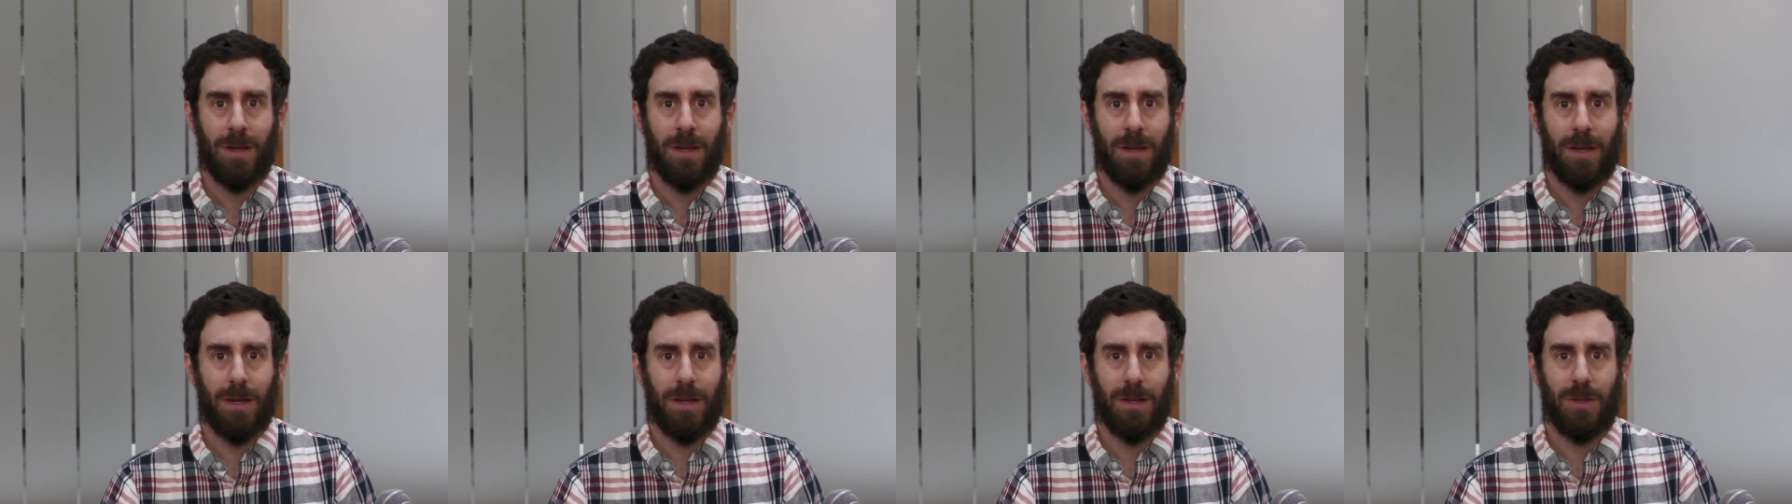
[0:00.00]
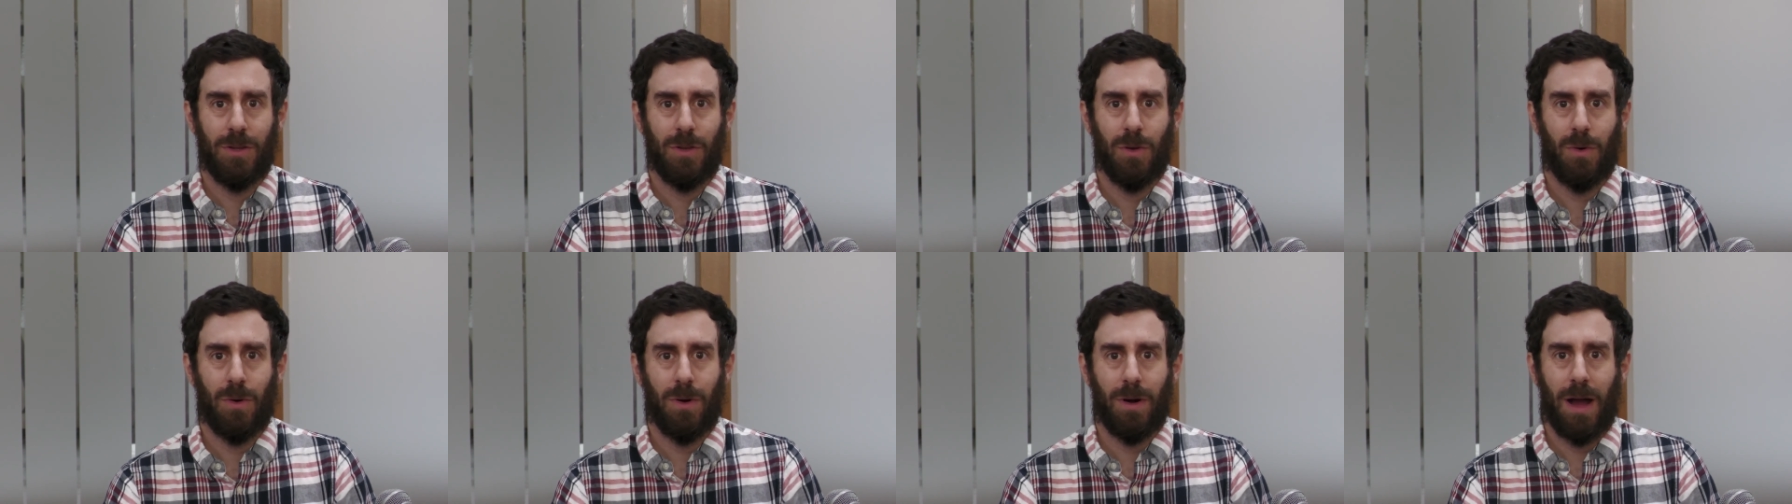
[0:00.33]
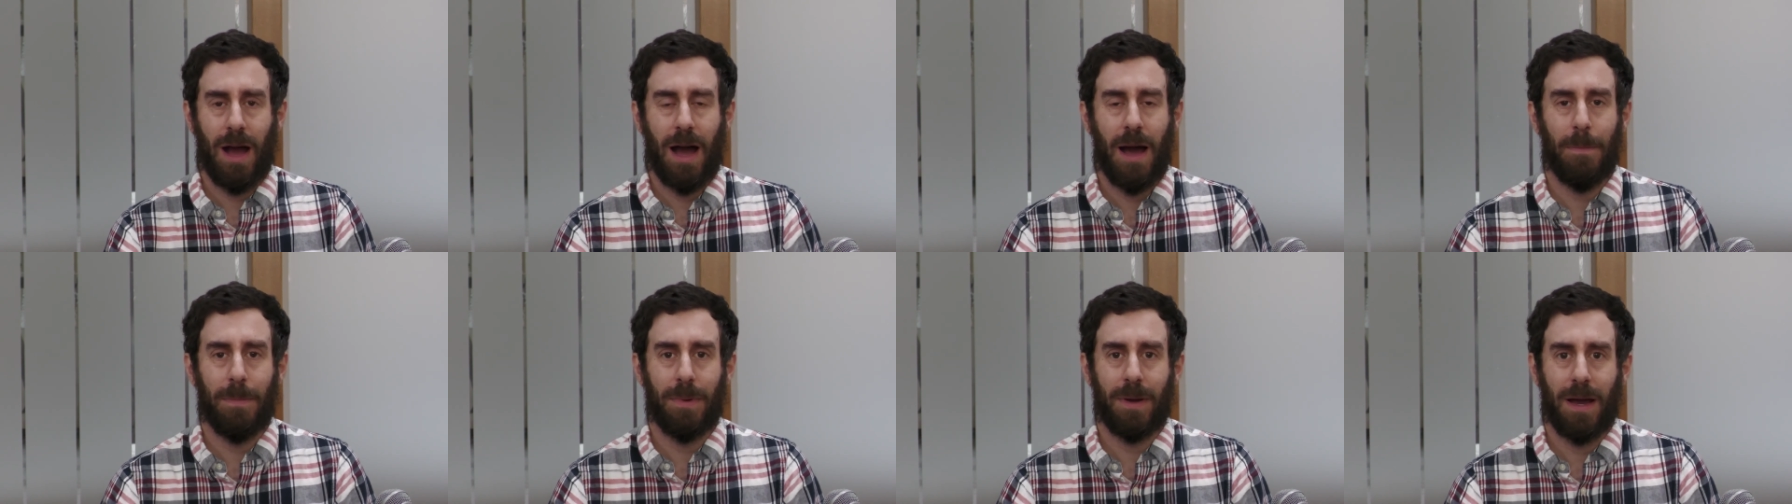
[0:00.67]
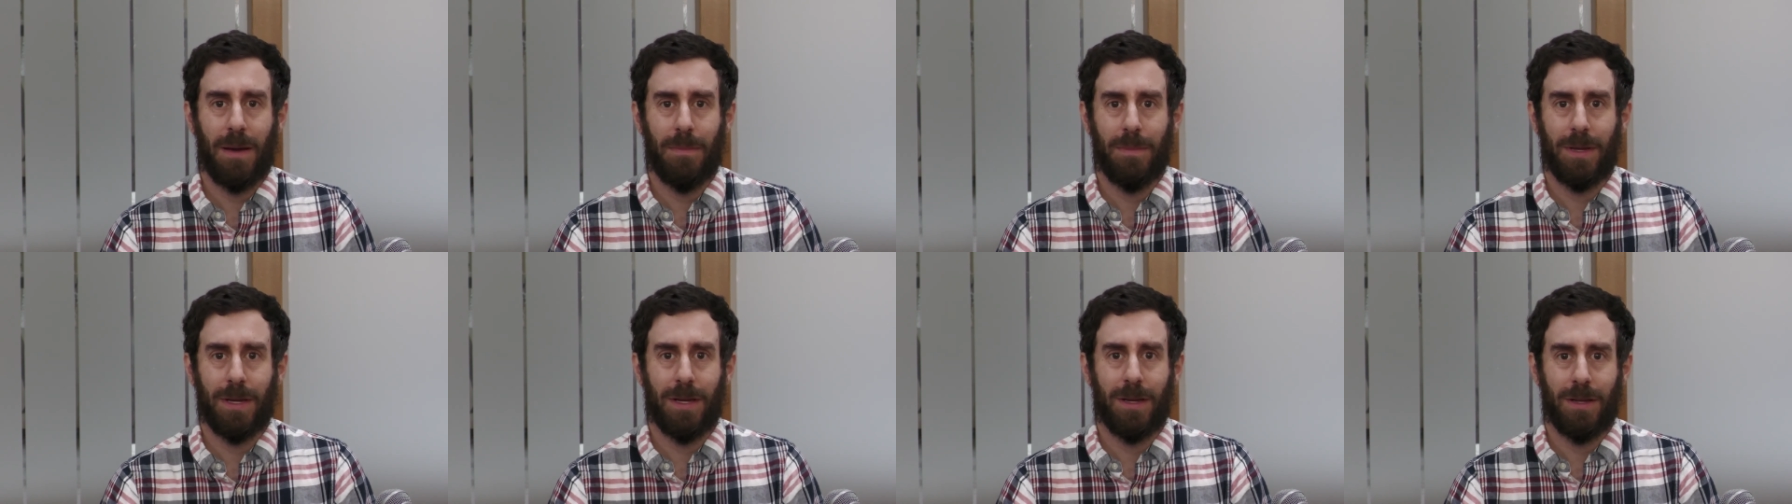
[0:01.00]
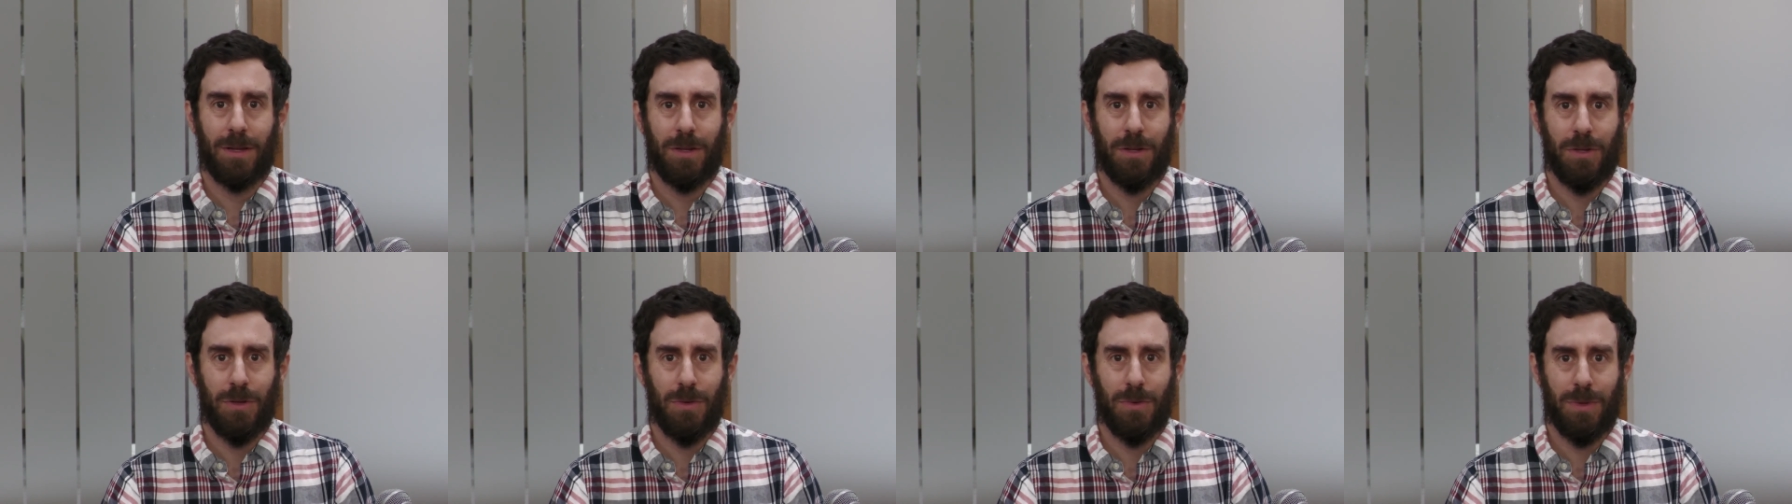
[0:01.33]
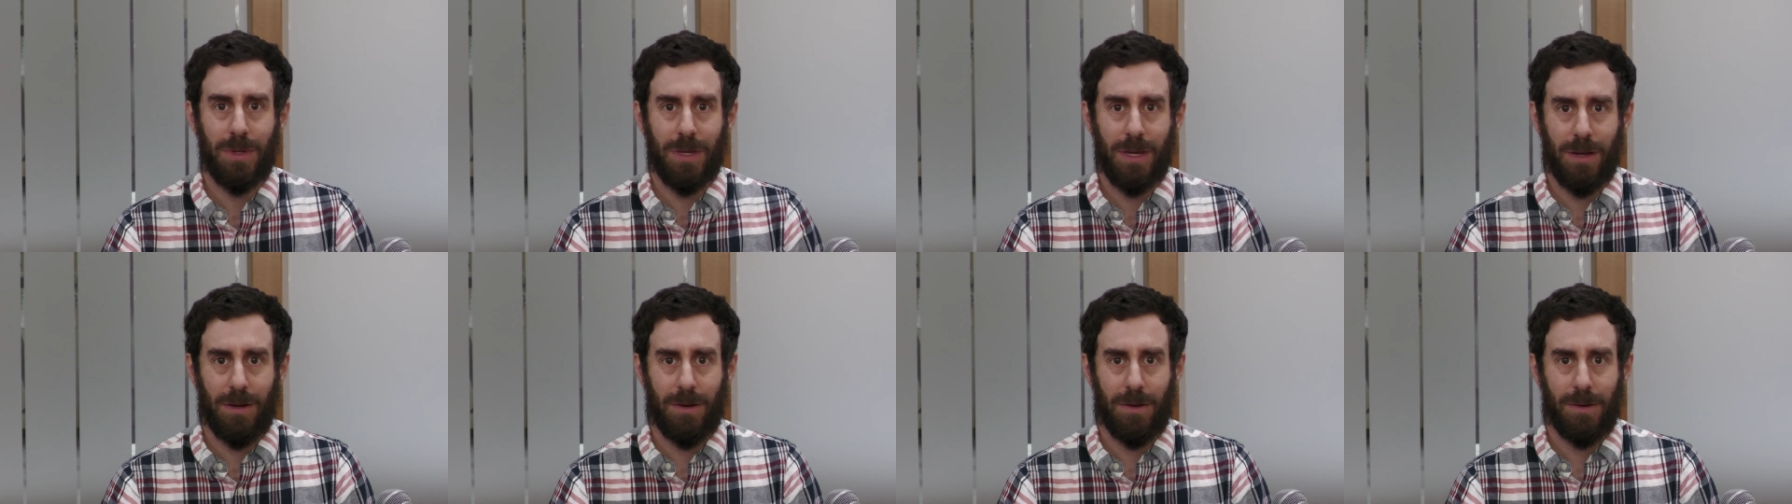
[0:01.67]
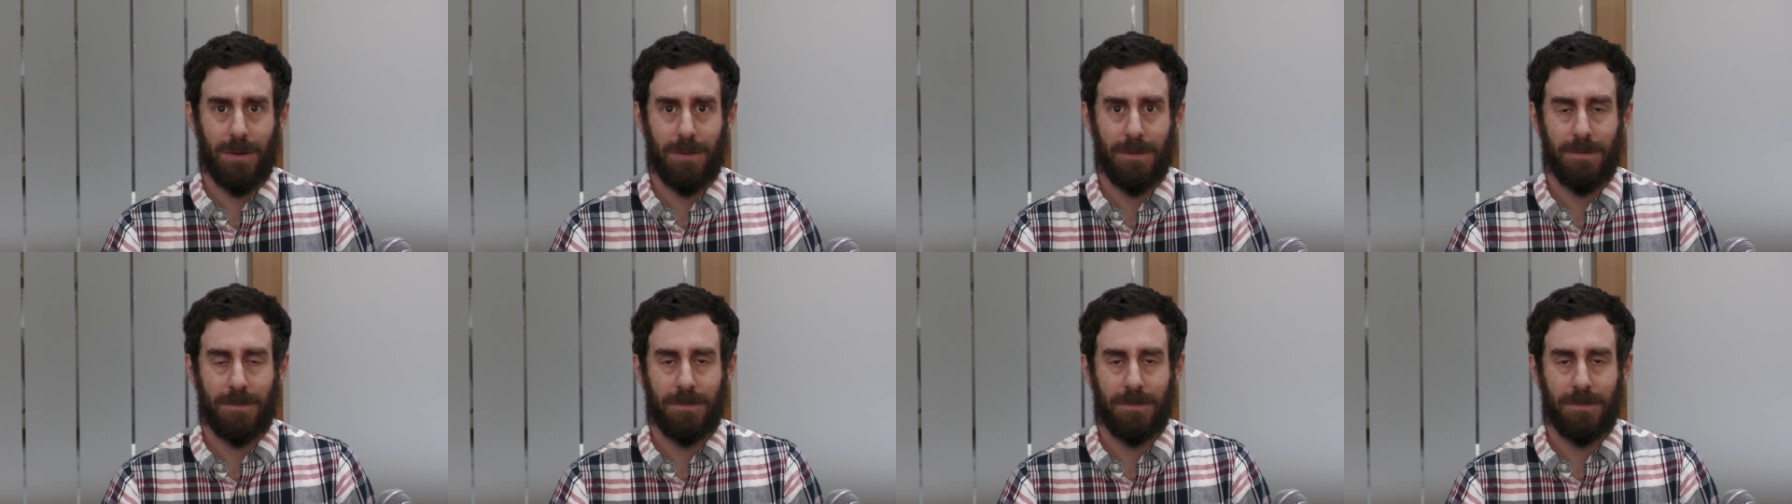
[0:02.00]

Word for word: in your upcoming new year.